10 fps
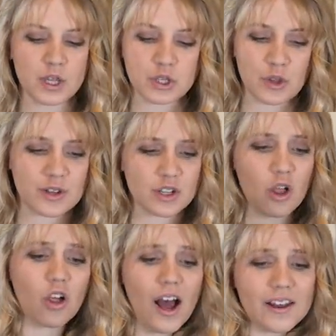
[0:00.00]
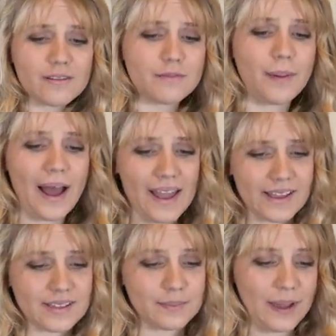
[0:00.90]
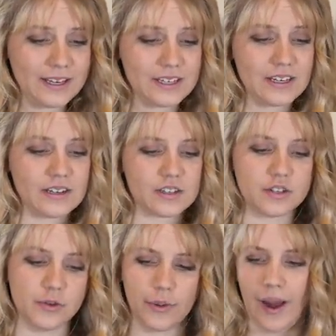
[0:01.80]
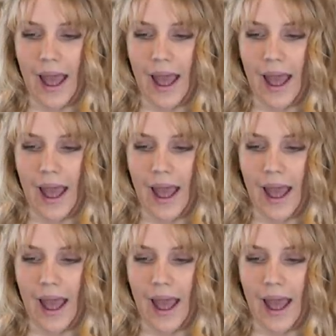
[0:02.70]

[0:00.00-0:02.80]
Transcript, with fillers: So there's a lot of bias binding to